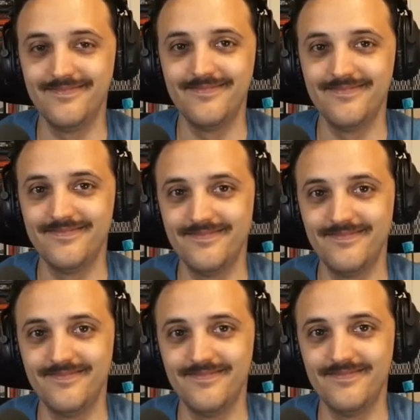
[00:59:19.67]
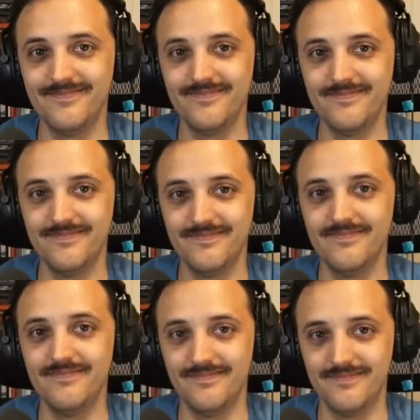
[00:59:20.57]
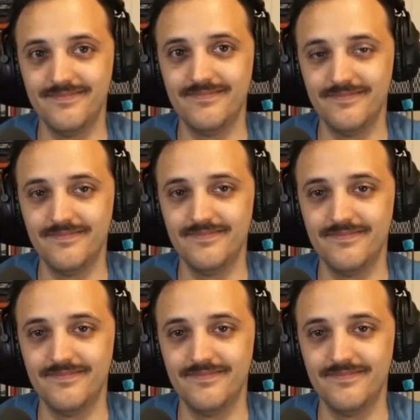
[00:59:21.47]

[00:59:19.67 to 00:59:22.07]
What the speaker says: (not speaking)